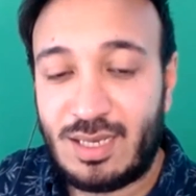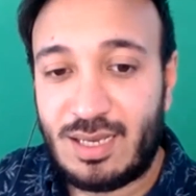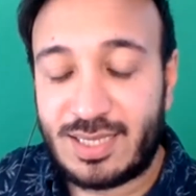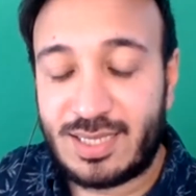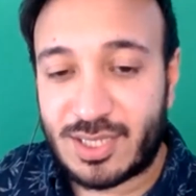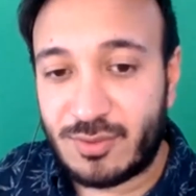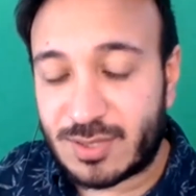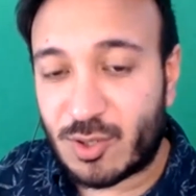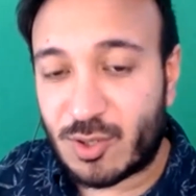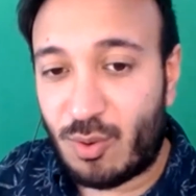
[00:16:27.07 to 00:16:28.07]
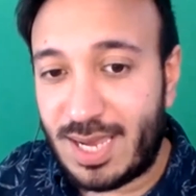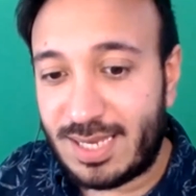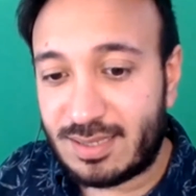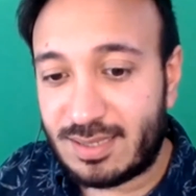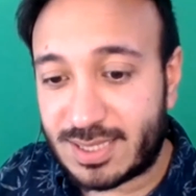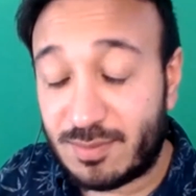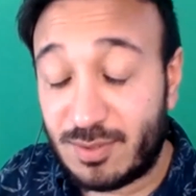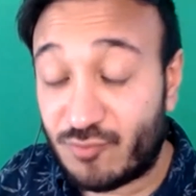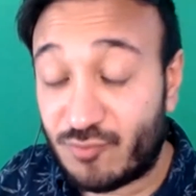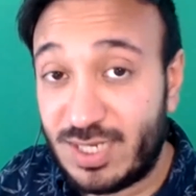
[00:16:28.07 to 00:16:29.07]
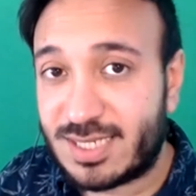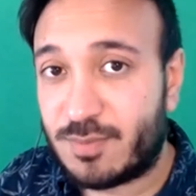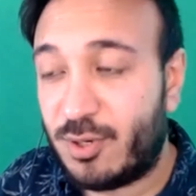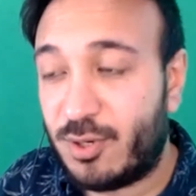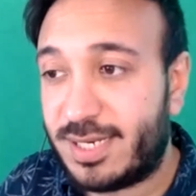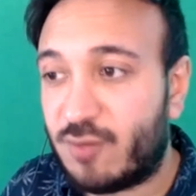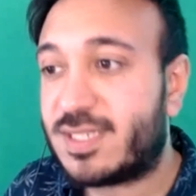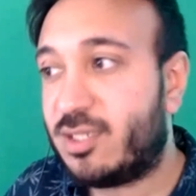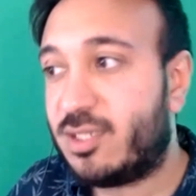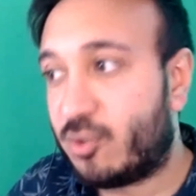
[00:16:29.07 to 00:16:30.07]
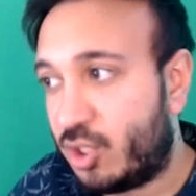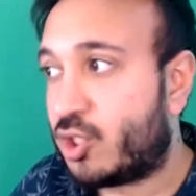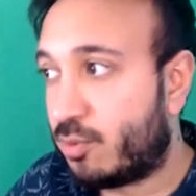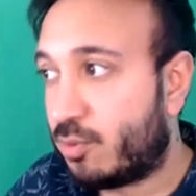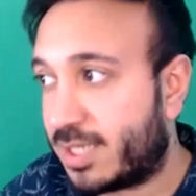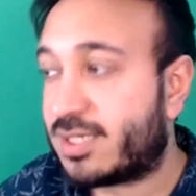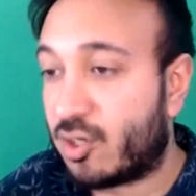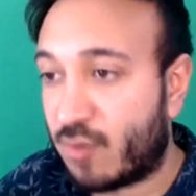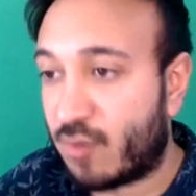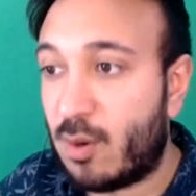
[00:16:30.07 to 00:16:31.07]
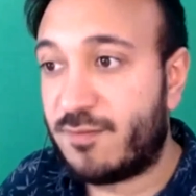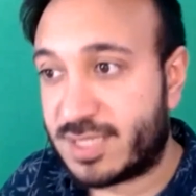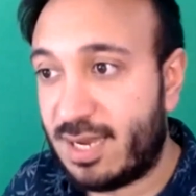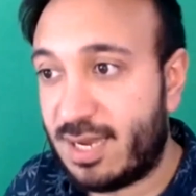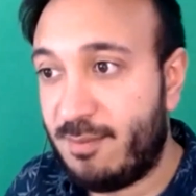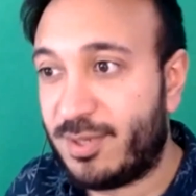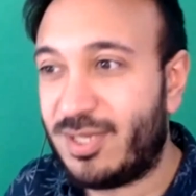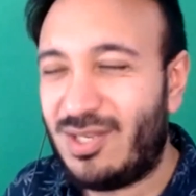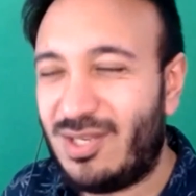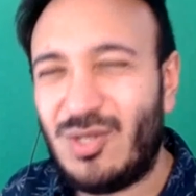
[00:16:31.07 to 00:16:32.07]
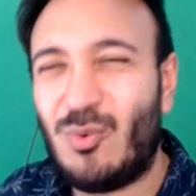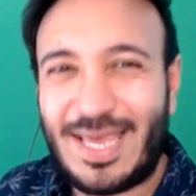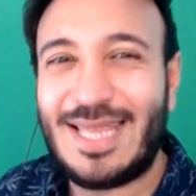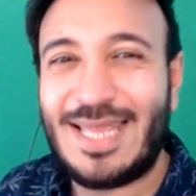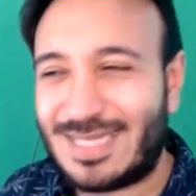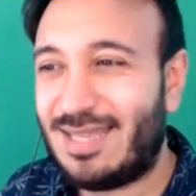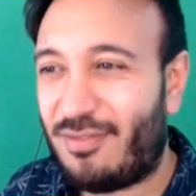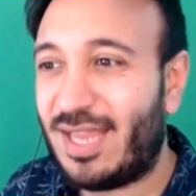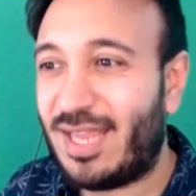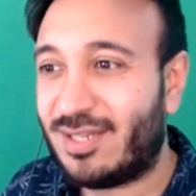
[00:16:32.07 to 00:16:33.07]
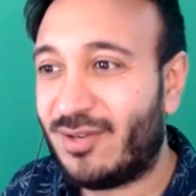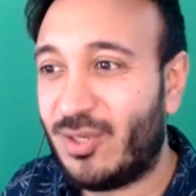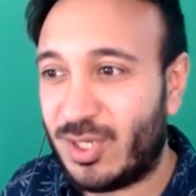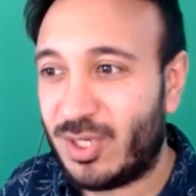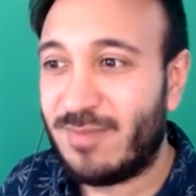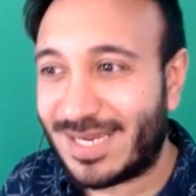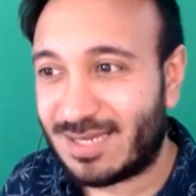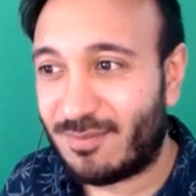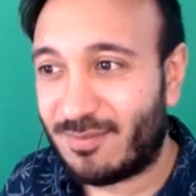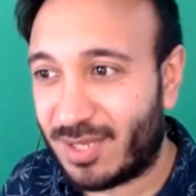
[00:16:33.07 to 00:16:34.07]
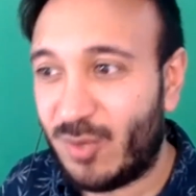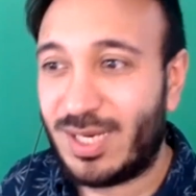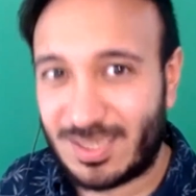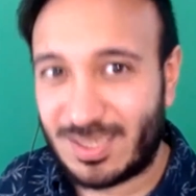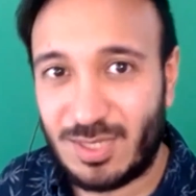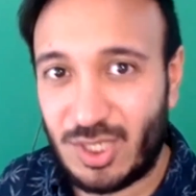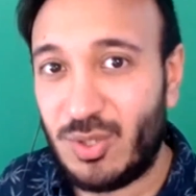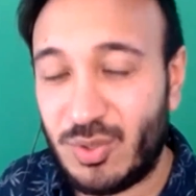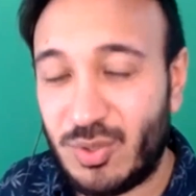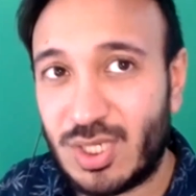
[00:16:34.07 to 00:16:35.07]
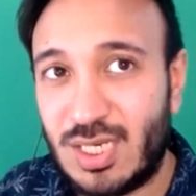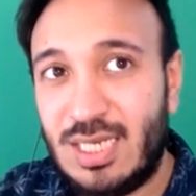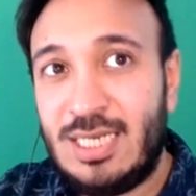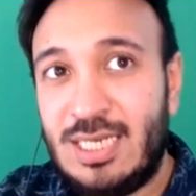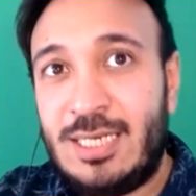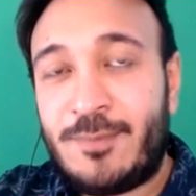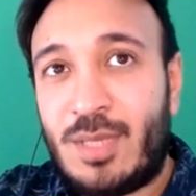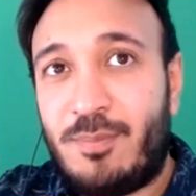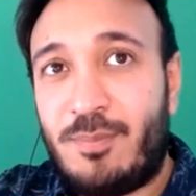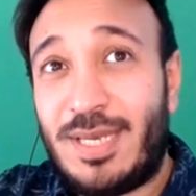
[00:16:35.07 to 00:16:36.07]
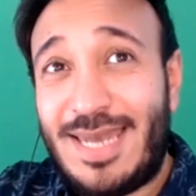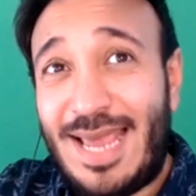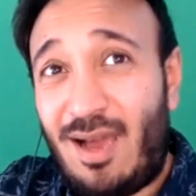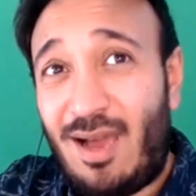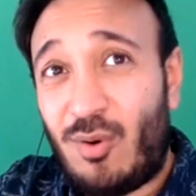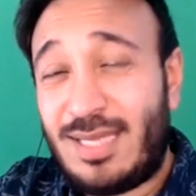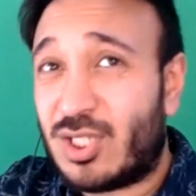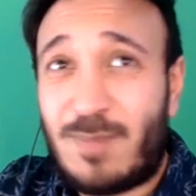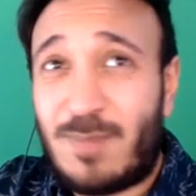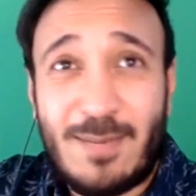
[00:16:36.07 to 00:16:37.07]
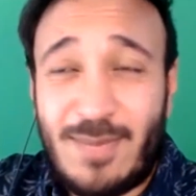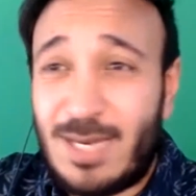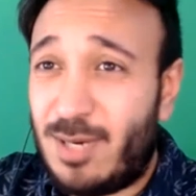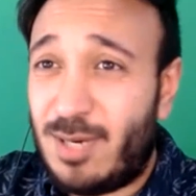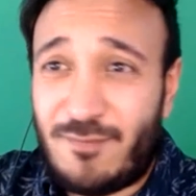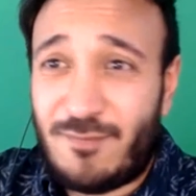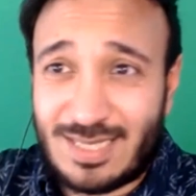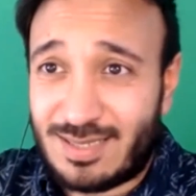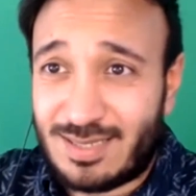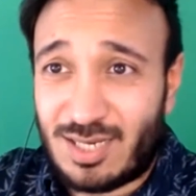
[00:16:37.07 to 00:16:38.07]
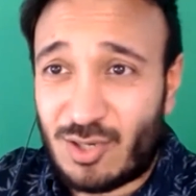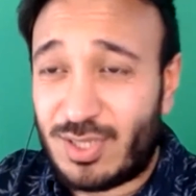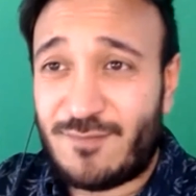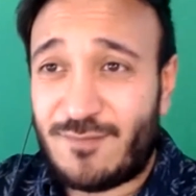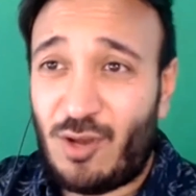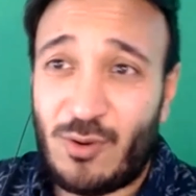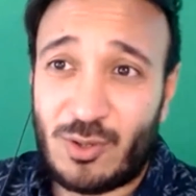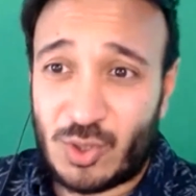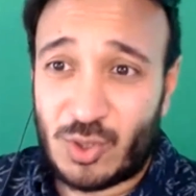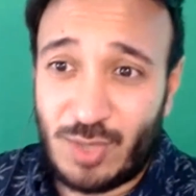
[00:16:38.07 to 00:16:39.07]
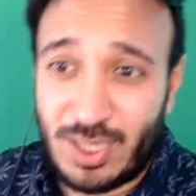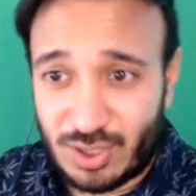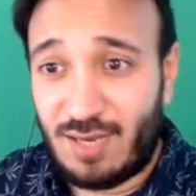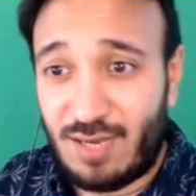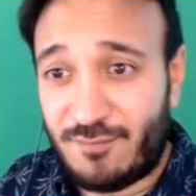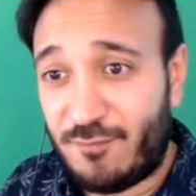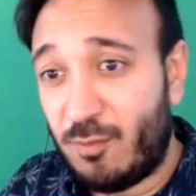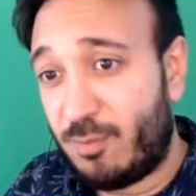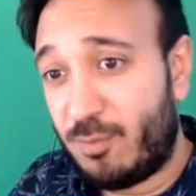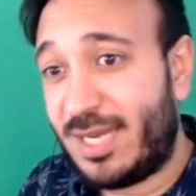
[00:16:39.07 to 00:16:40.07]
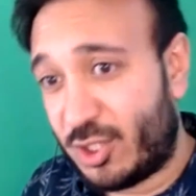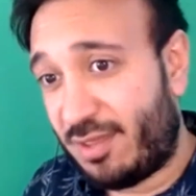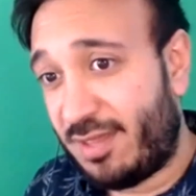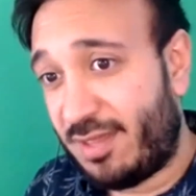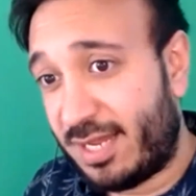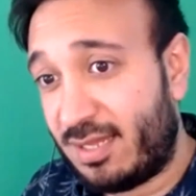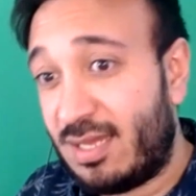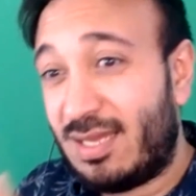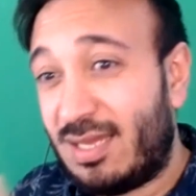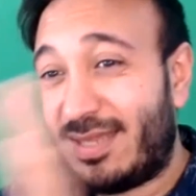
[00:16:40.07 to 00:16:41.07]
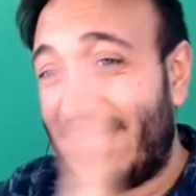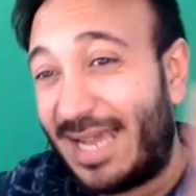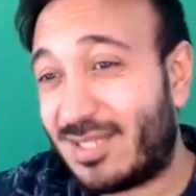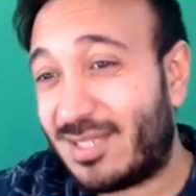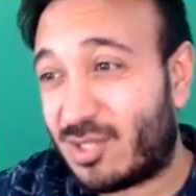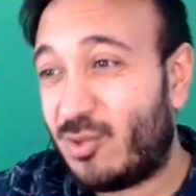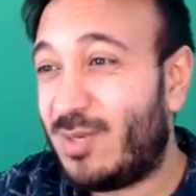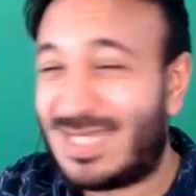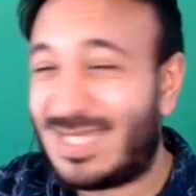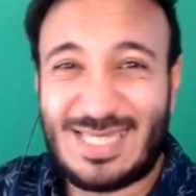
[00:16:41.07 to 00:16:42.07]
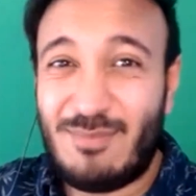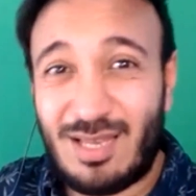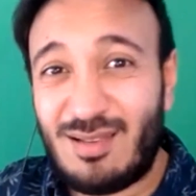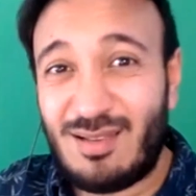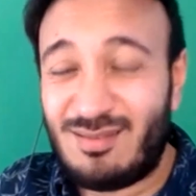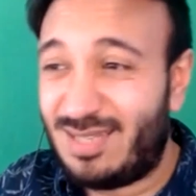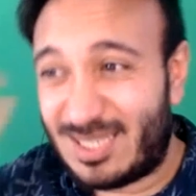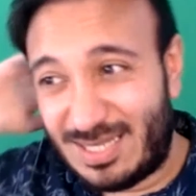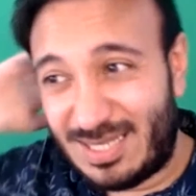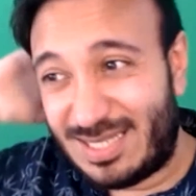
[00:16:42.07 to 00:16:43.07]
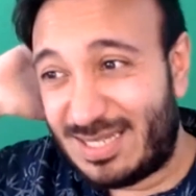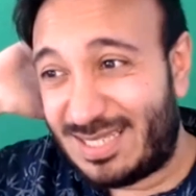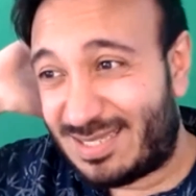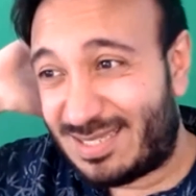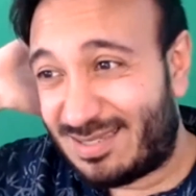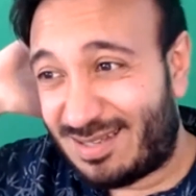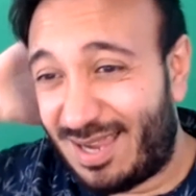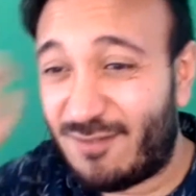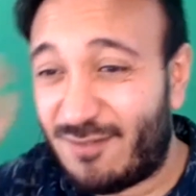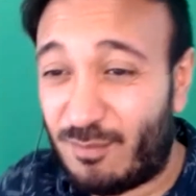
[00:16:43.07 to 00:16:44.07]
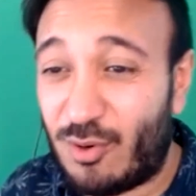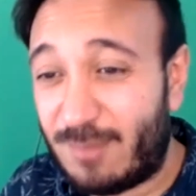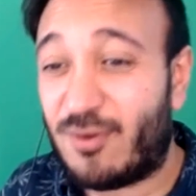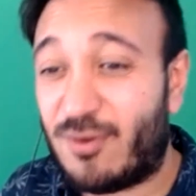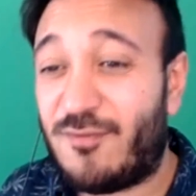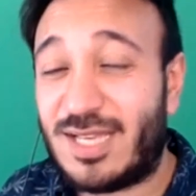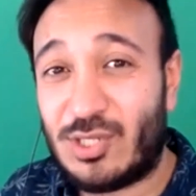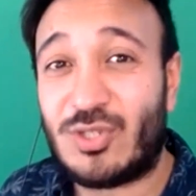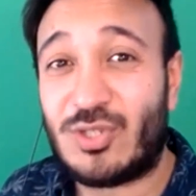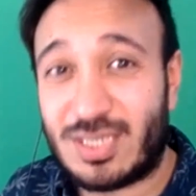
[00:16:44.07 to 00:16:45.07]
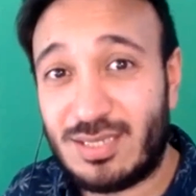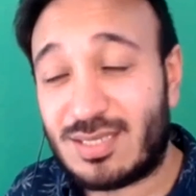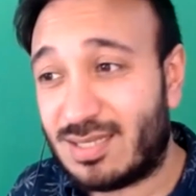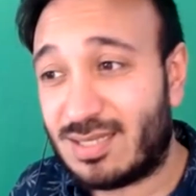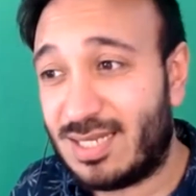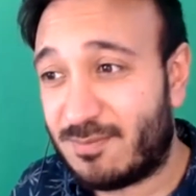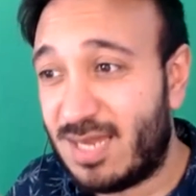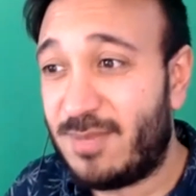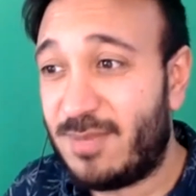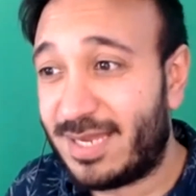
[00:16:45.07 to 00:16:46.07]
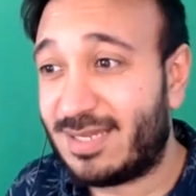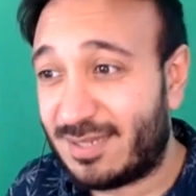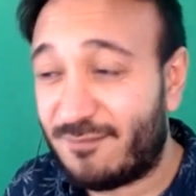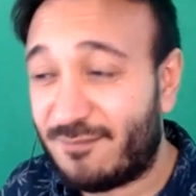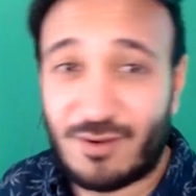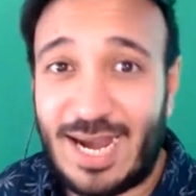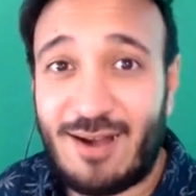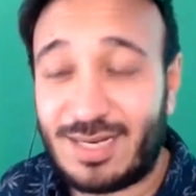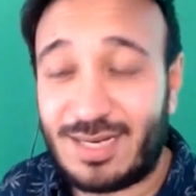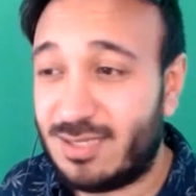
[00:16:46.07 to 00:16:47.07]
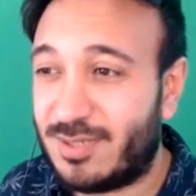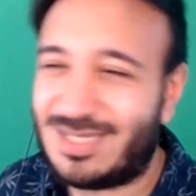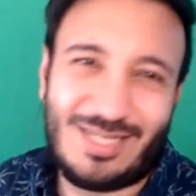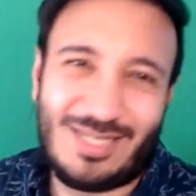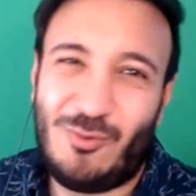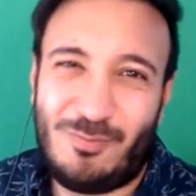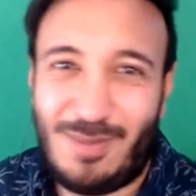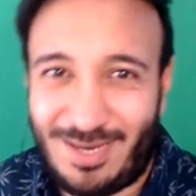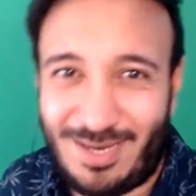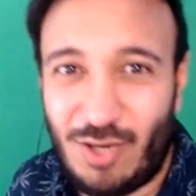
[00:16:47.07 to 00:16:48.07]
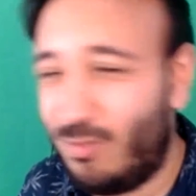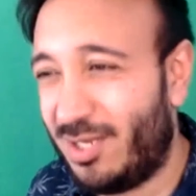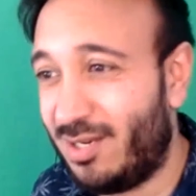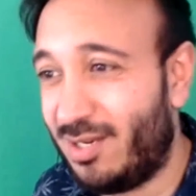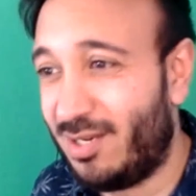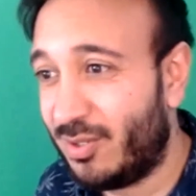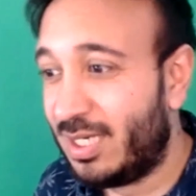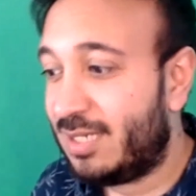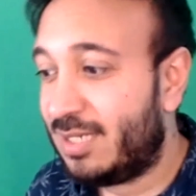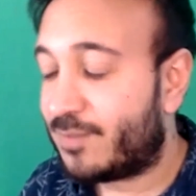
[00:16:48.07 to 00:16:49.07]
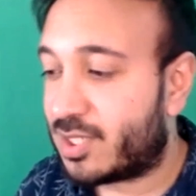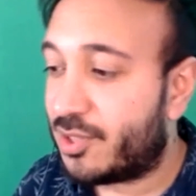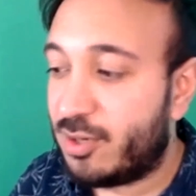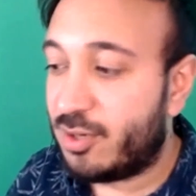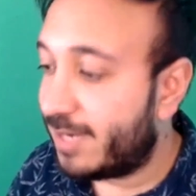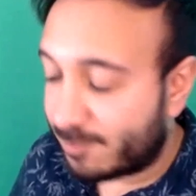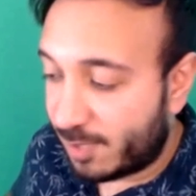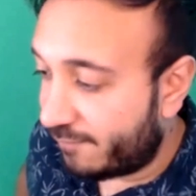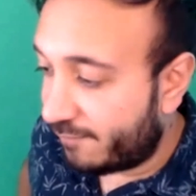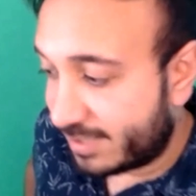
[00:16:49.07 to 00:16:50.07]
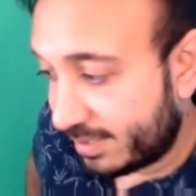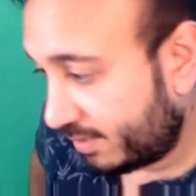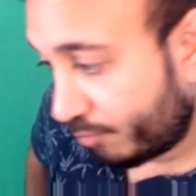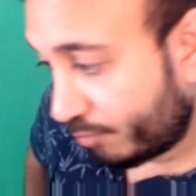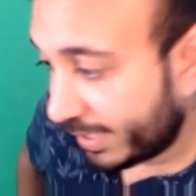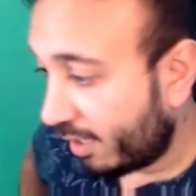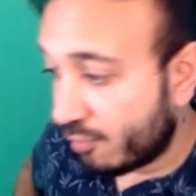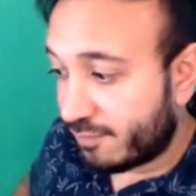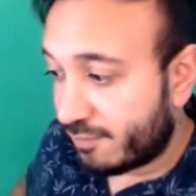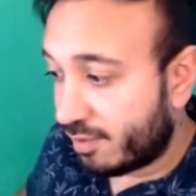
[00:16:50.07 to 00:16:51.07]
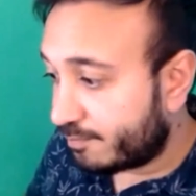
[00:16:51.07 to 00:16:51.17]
And so it was it was really disappointing. Obviously, on YouTube, things can grow over time, but you want that instant thing, don't you? When you make something, you want it to be huge. But now it just made perfect sense. I got this following on Twitch that loved the Football Manager thing. The acting school is similar. It's kind of more improvised nonsense. It's me being a different character, but it's still my humor. So I thought it makes perfect sense to bring it over.